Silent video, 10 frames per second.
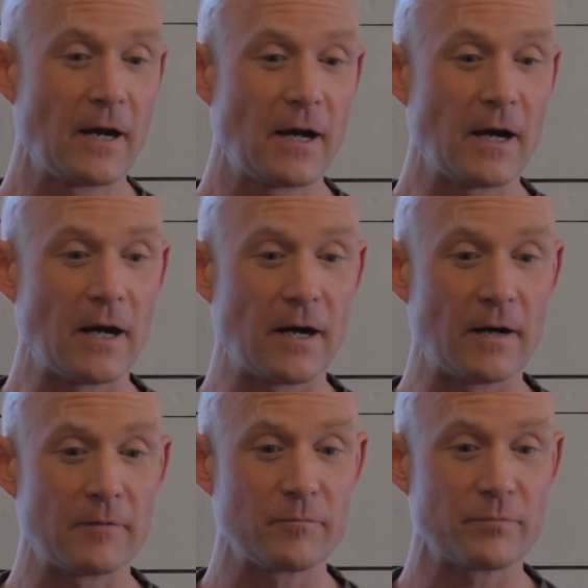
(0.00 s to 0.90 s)

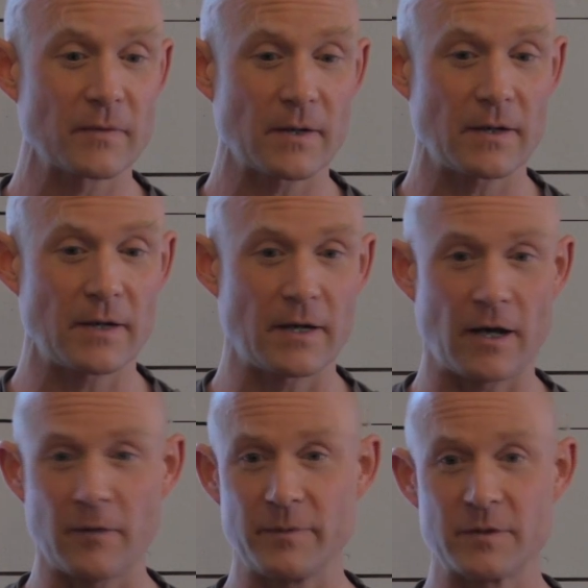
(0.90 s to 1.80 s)
and
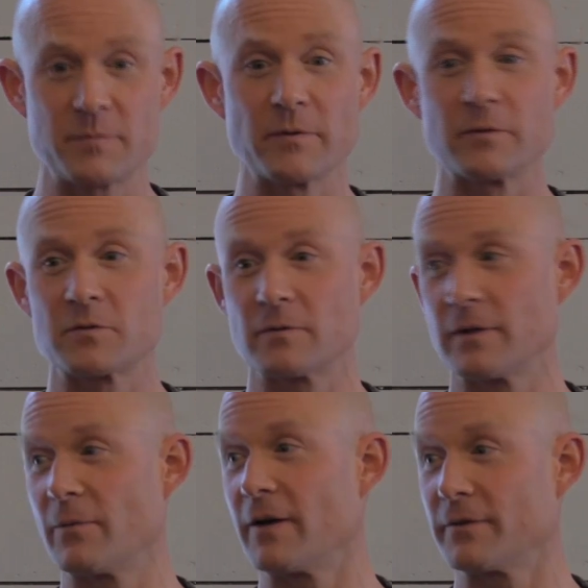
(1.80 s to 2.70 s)
I'll be
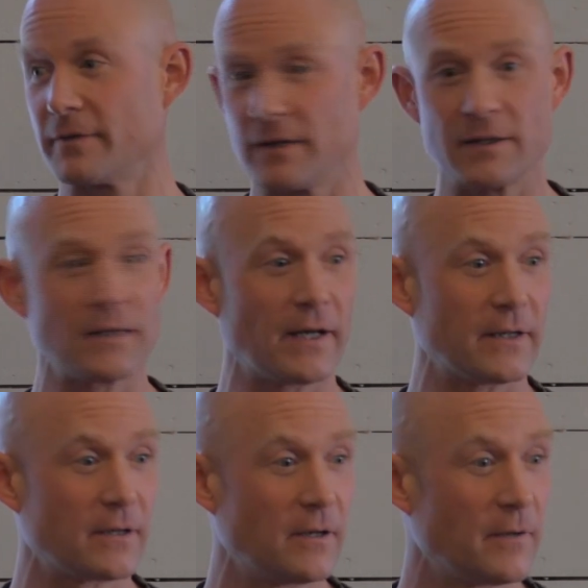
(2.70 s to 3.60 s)
spiritually wealthy,
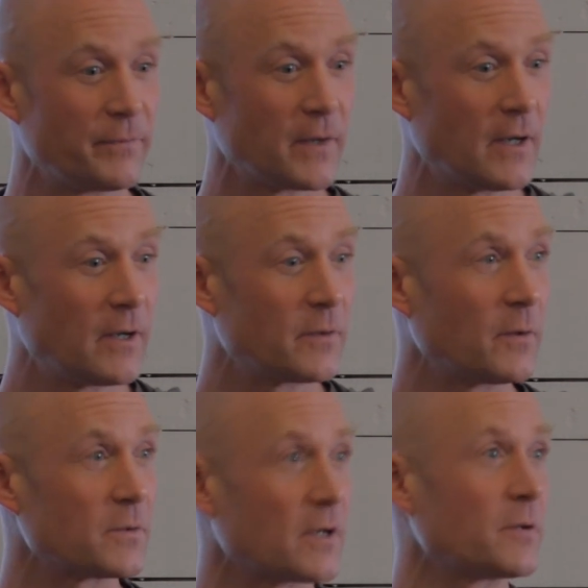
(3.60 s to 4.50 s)
unlike
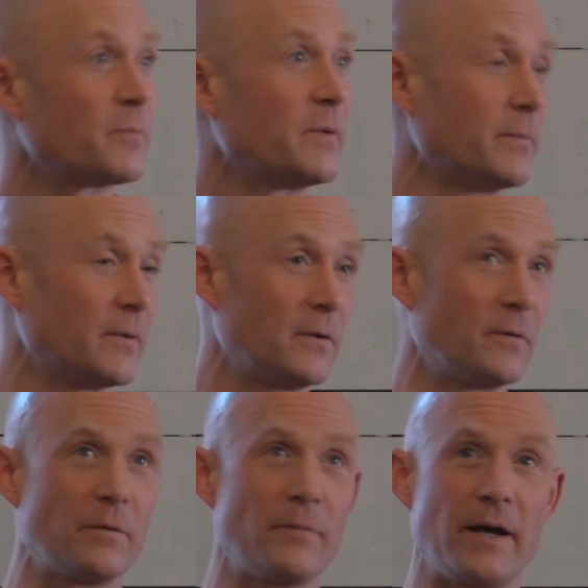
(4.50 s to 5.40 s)
those other people who
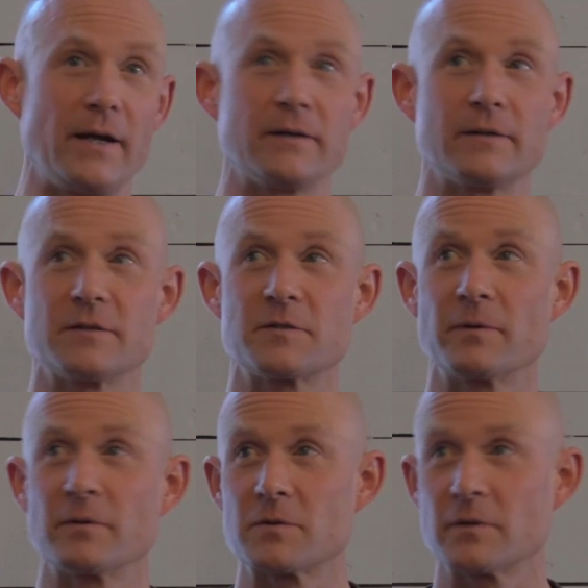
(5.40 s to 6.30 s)
remain
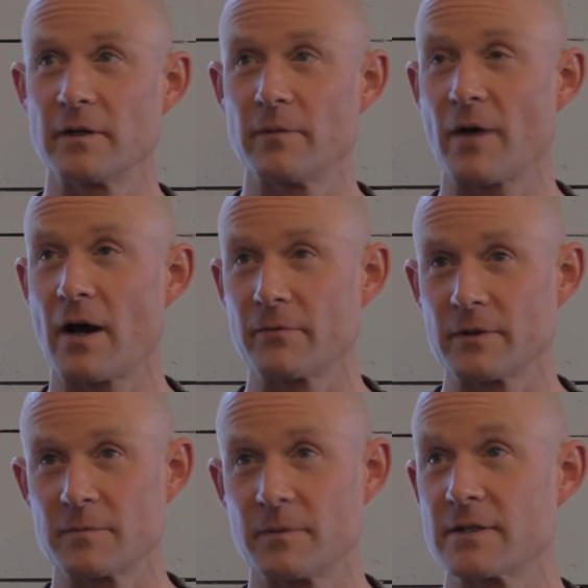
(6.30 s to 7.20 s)
spiritually
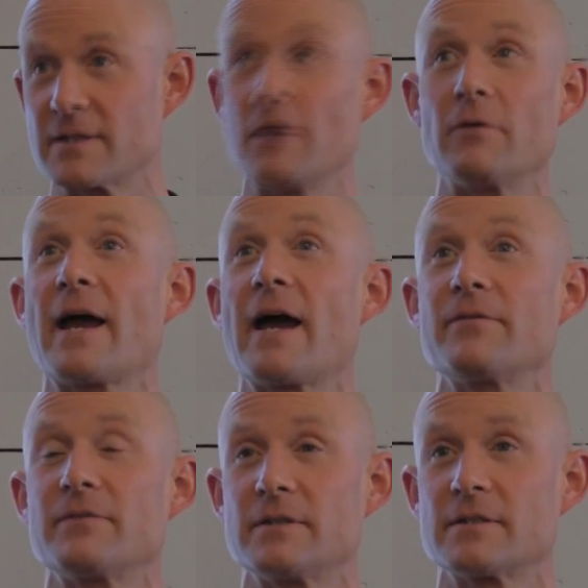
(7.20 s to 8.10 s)
impoverished because they don't
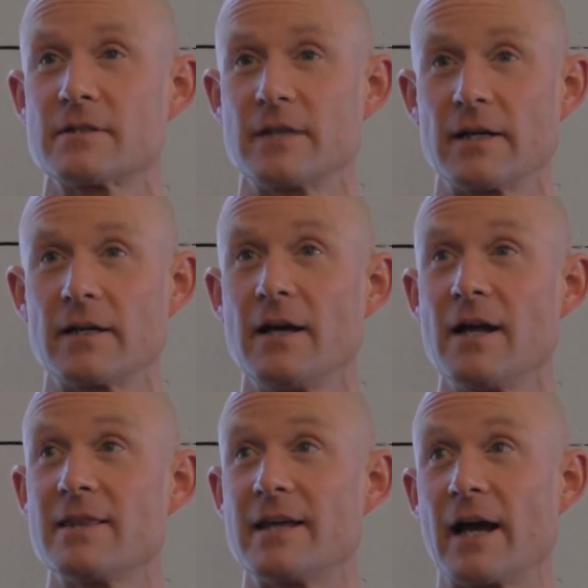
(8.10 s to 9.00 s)
have this thing
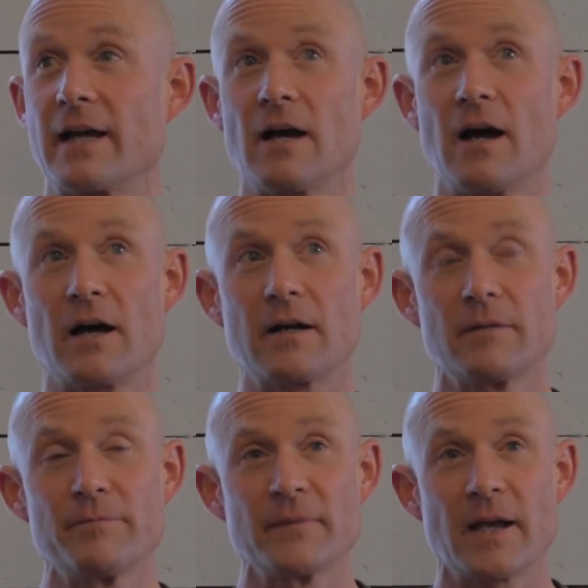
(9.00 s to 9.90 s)
that I got.
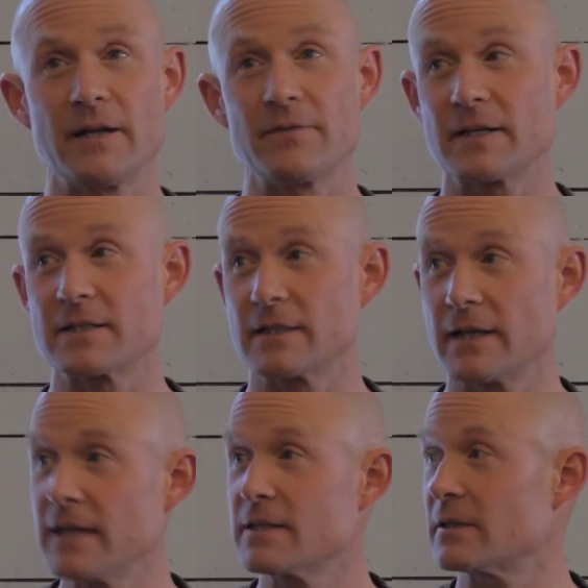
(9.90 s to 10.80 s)
And if that's the
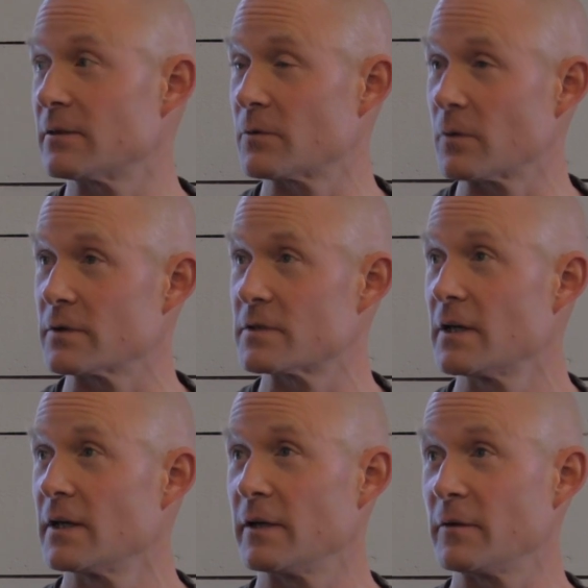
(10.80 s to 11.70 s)
case, then of course
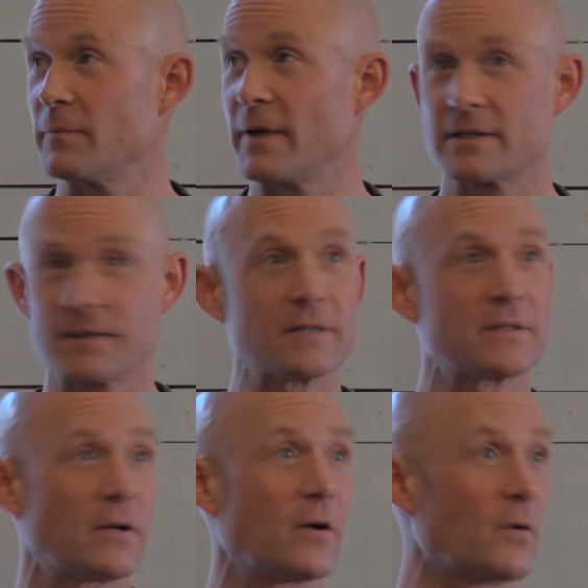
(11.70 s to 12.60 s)
it would make sense
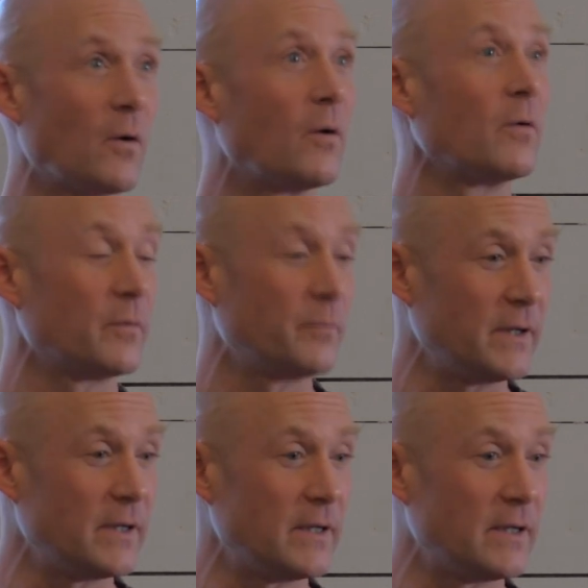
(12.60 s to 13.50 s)
that our goal would
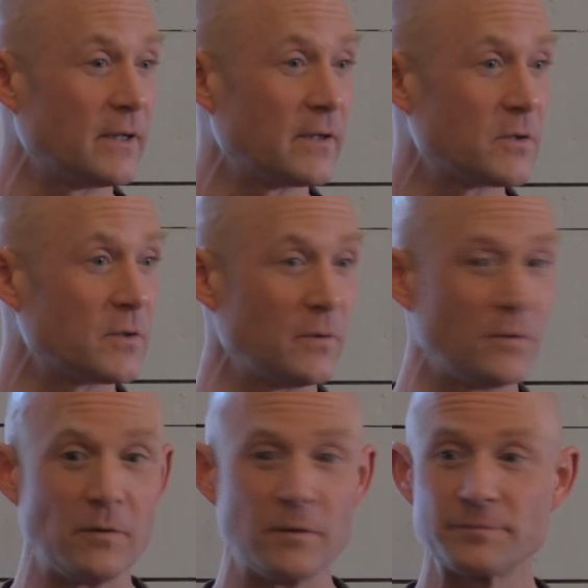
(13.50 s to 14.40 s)
be
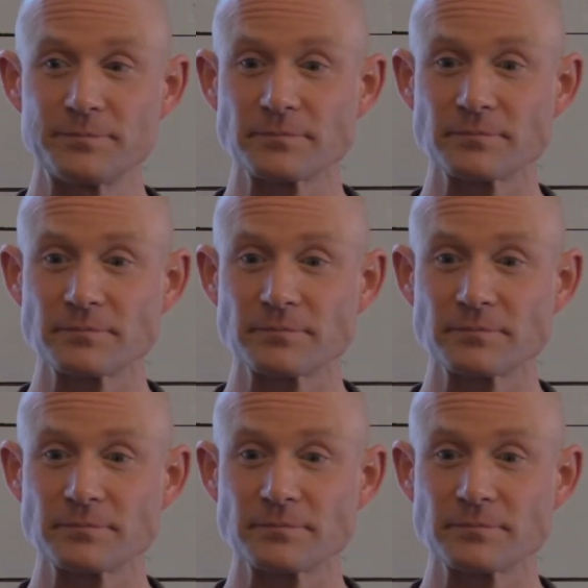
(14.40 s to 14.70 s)
to